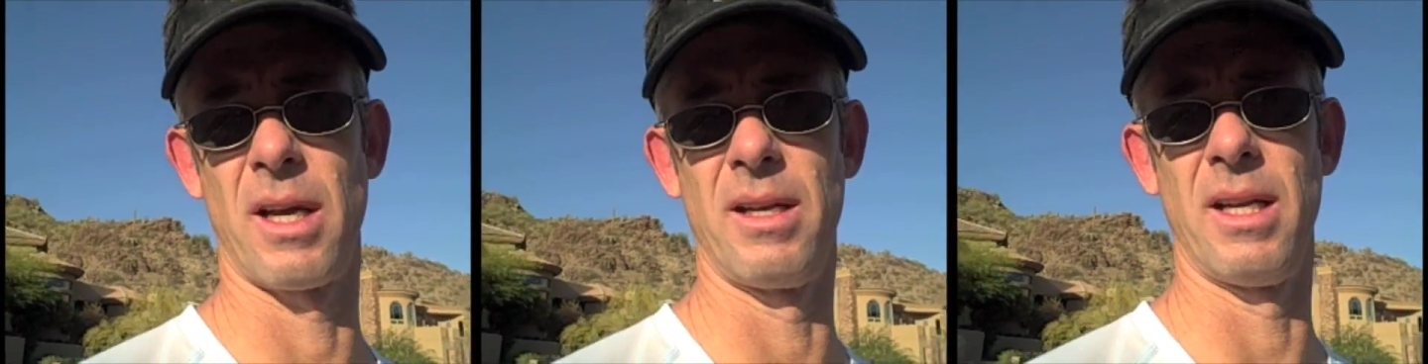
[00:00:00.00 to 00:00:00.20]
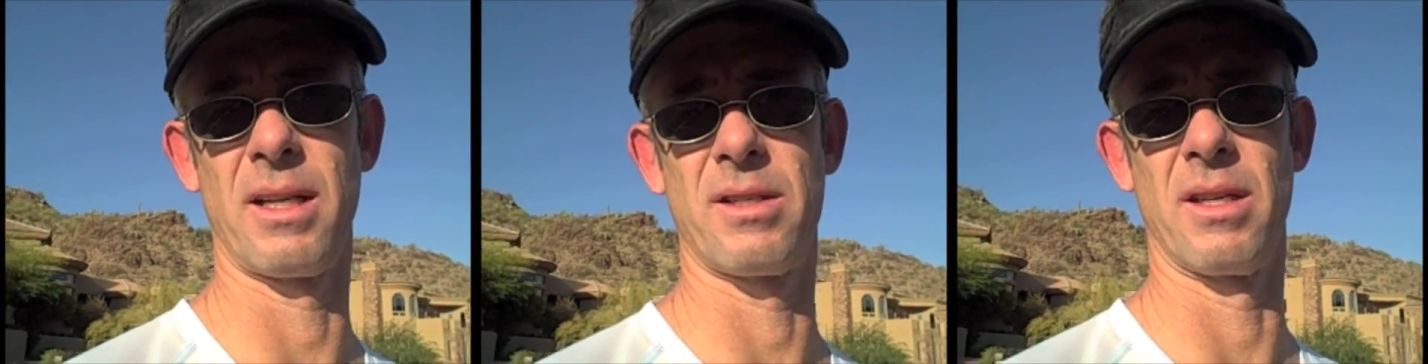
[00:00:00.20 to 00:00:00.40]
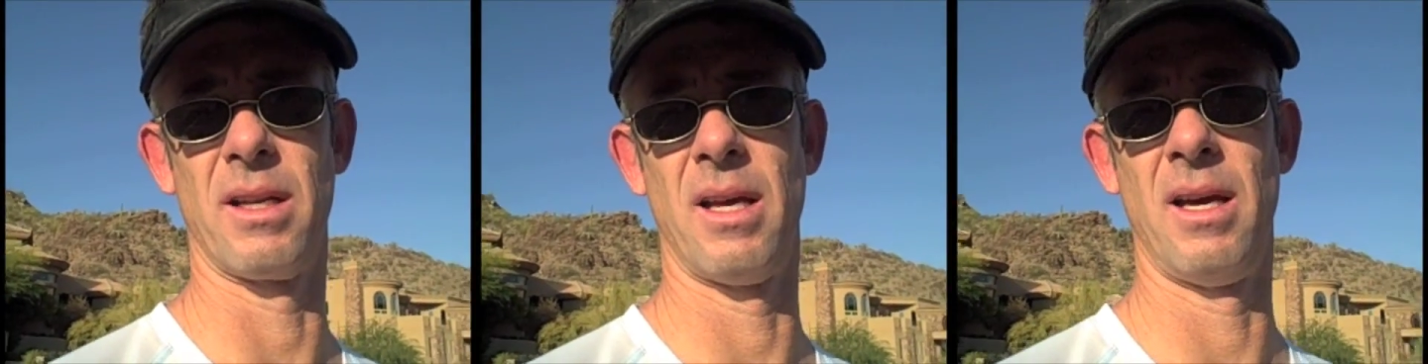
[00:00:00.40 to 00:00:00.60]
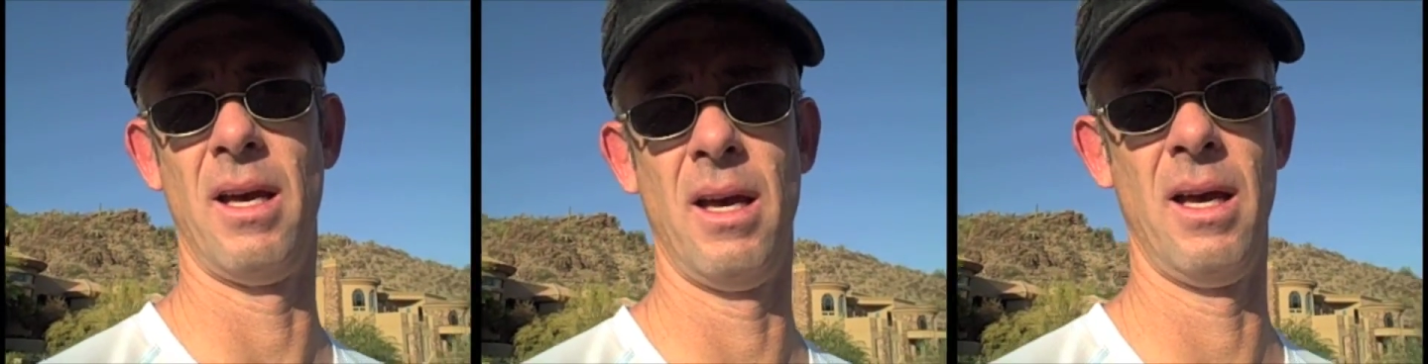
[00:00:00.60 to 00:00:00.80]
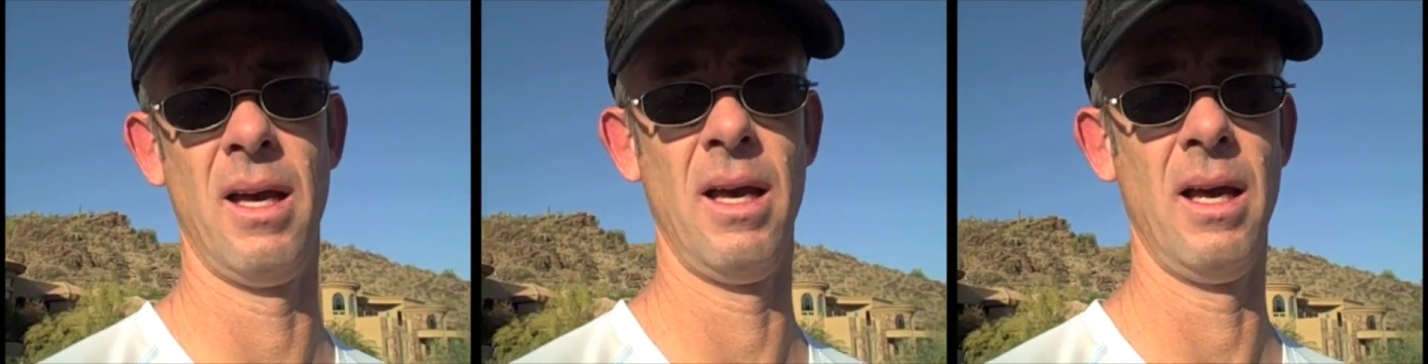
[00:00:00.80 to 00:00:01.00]
Scott Dixon,
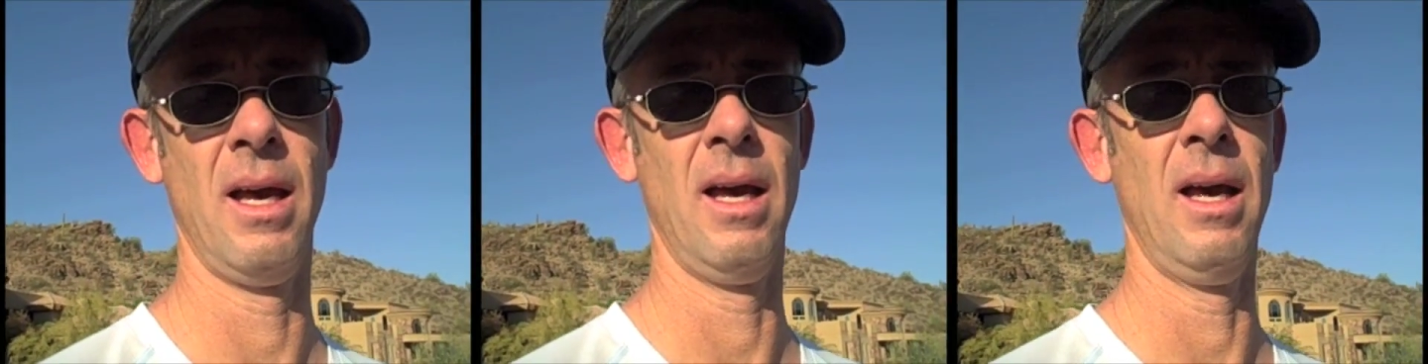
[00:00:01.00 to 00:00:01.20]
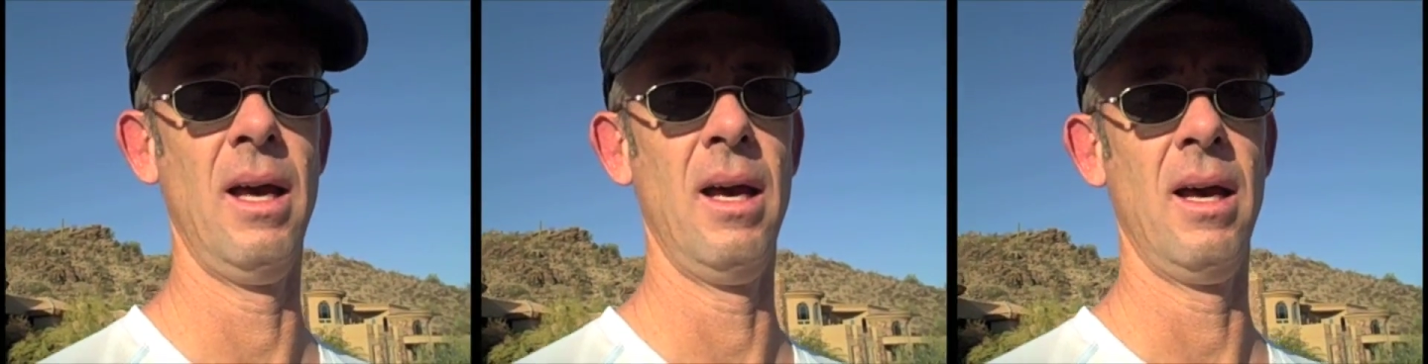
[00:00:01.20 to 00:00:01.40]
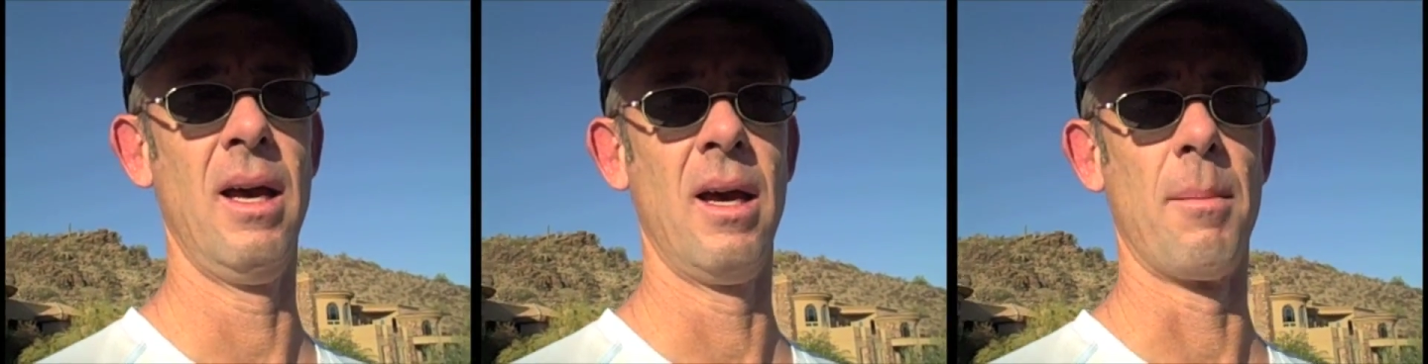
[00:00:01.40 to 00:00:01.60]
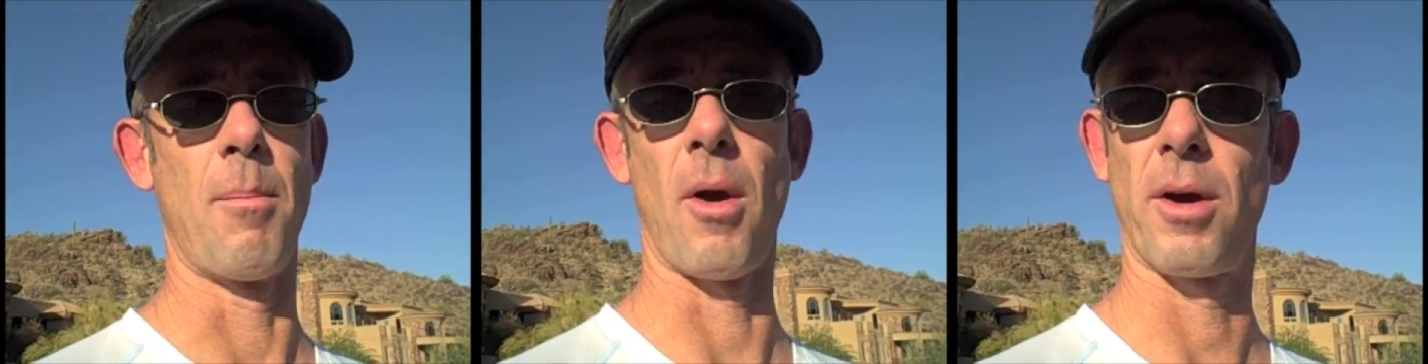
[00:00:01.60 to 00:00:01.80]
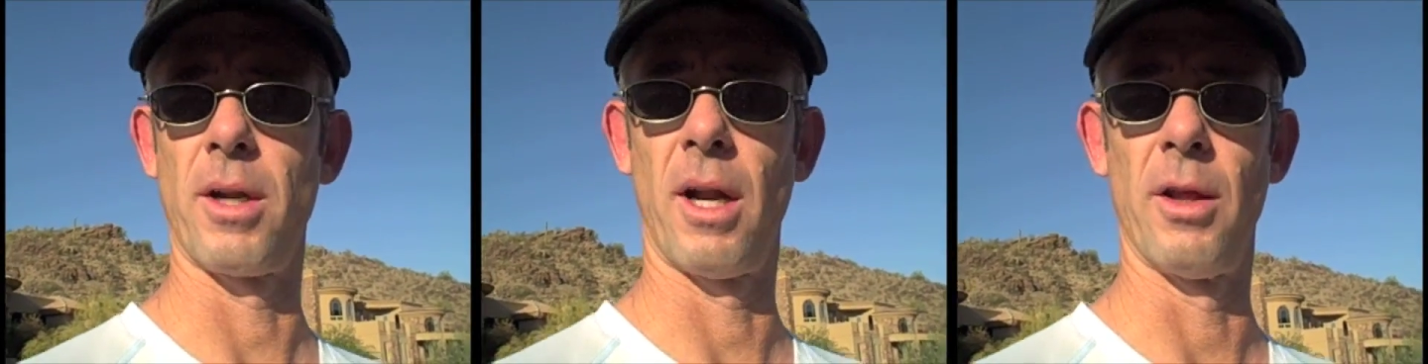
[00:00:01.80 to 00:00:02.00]

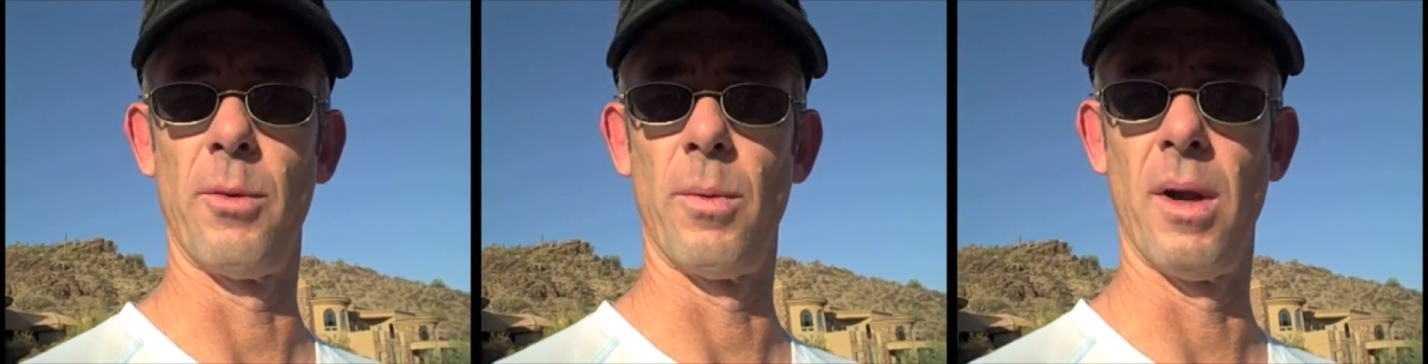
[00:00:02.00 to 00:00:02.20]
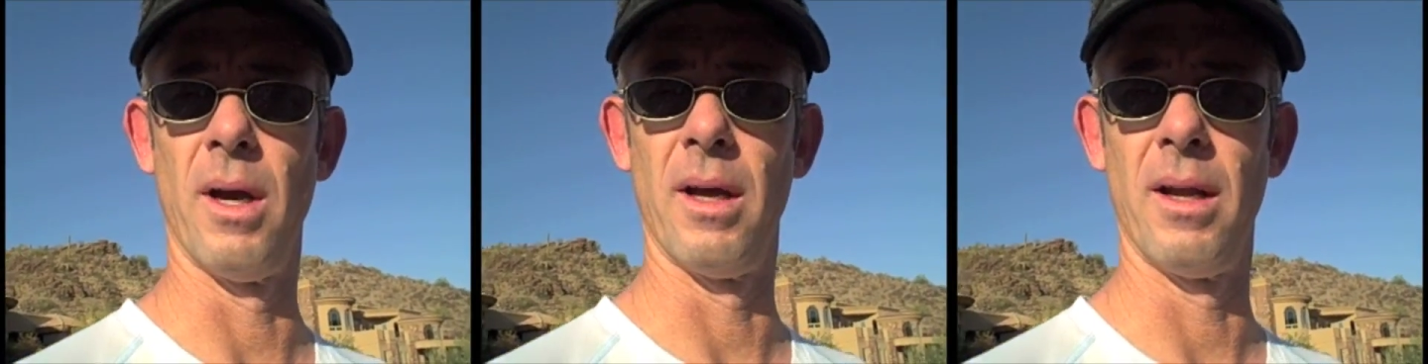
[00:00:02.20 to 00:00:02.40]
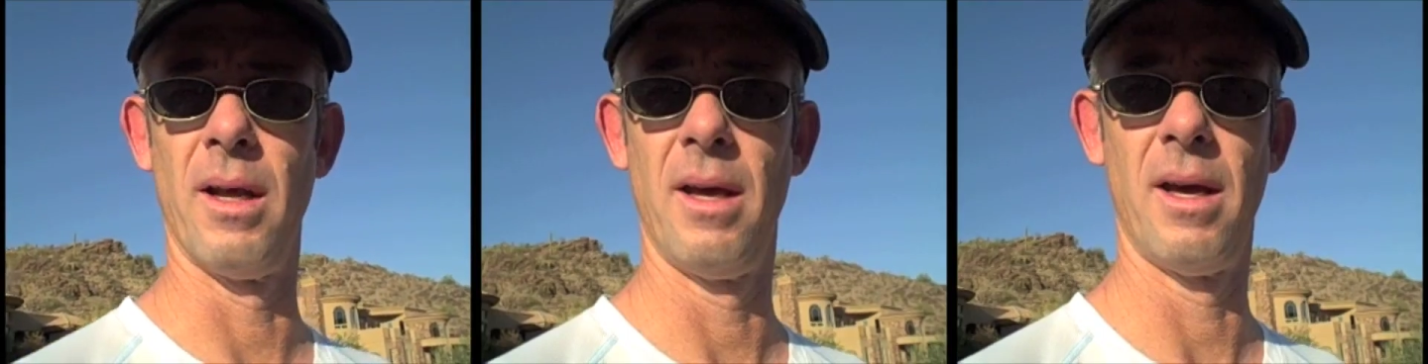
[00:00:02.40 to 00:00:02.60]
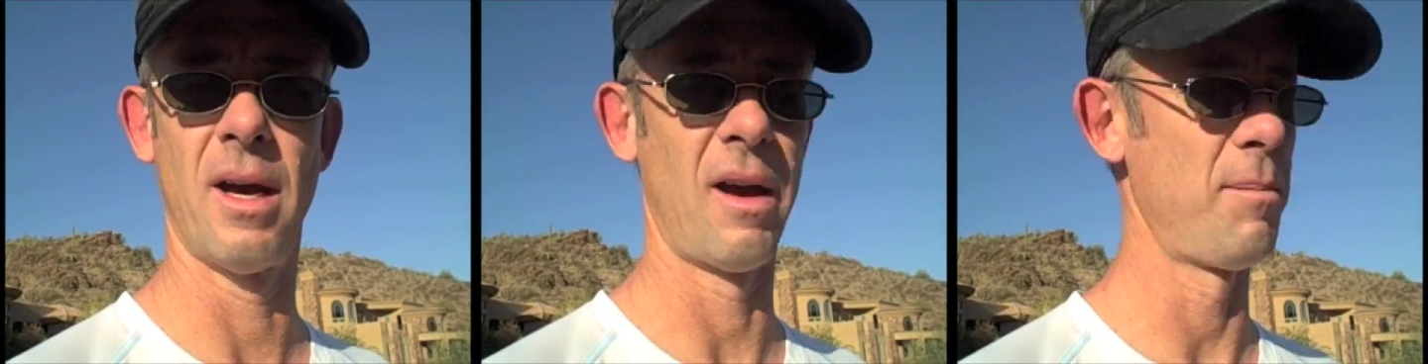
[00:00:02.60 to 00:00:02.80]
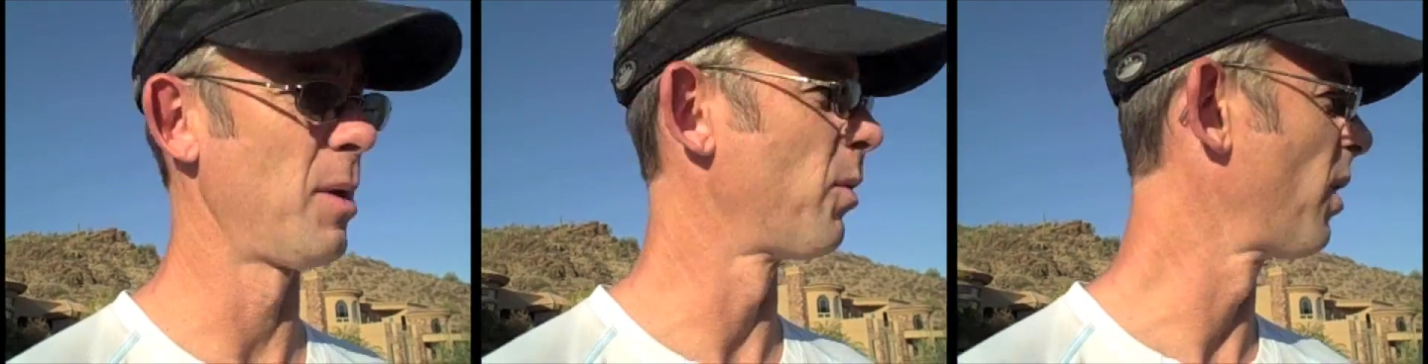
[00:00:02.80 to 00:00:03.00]
marketing on the run. I've